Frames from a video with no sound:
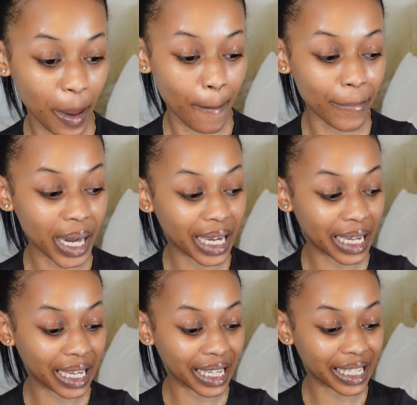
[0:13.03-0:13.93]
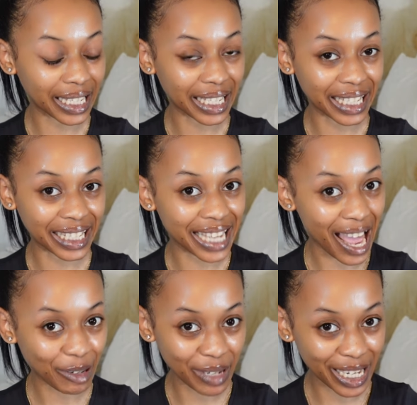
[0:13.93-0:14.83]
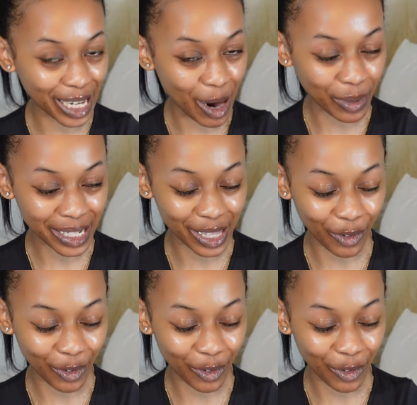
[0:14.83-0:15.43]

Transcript: but y'all don't need to go into